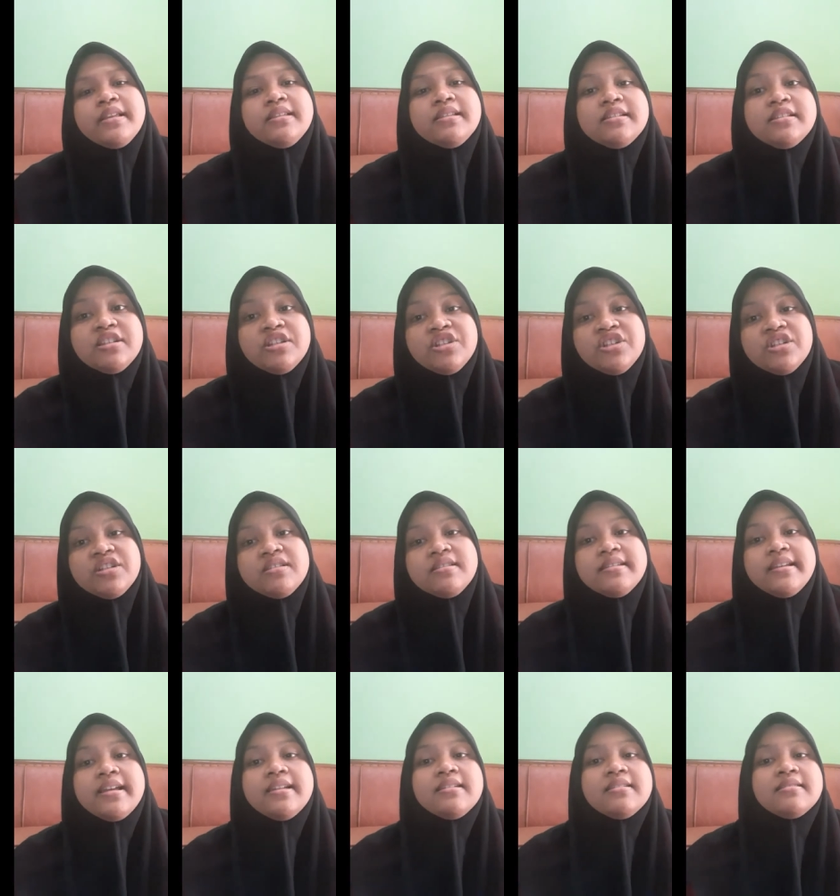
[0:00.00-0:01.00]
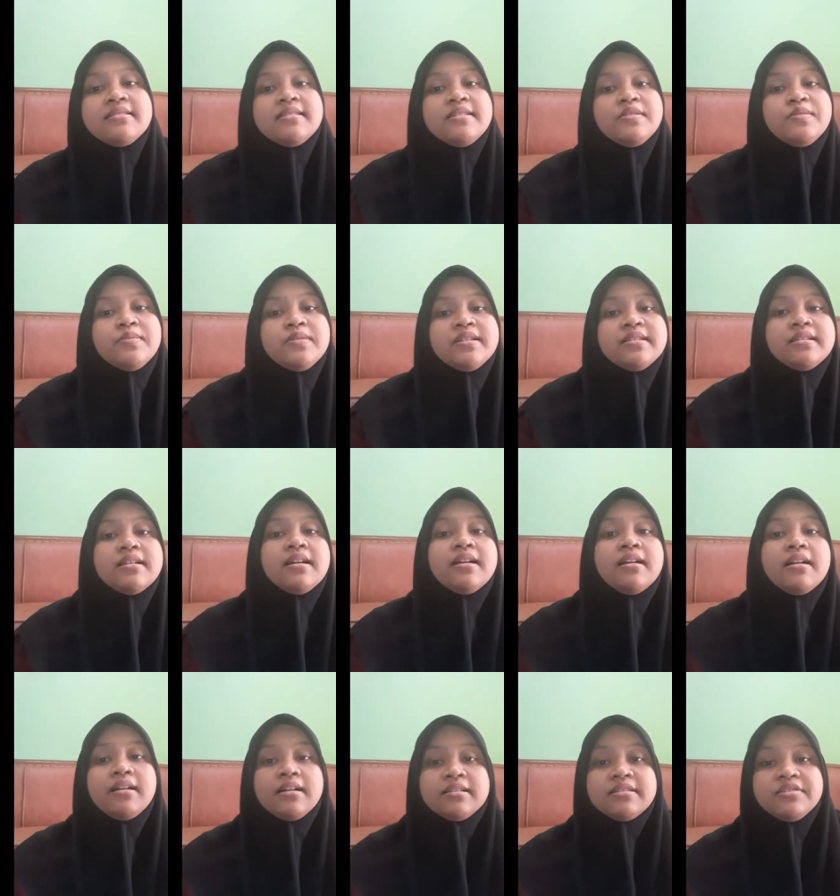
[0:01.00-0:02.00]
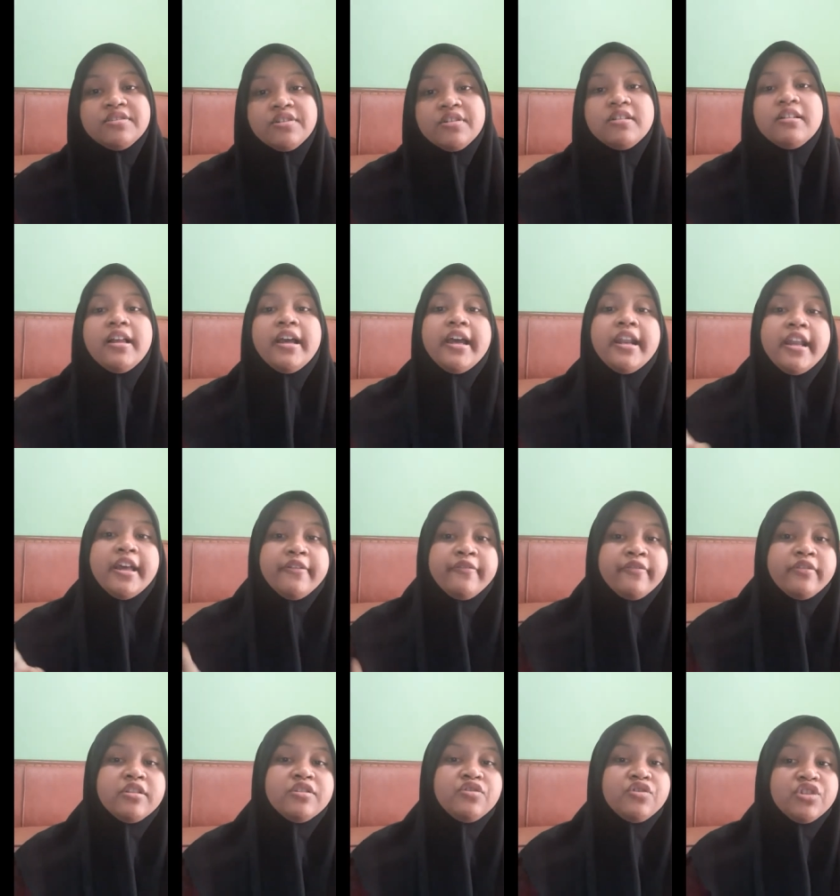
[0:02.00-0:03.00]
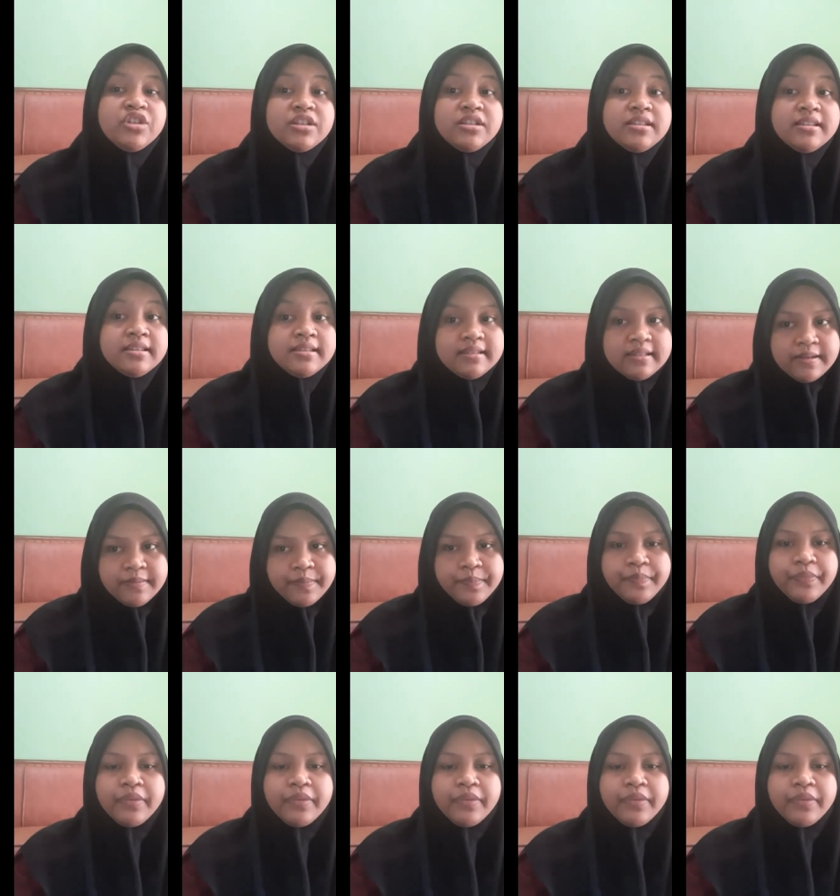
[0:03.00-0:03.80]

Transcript: the decisions, and establish a control and evaluation system.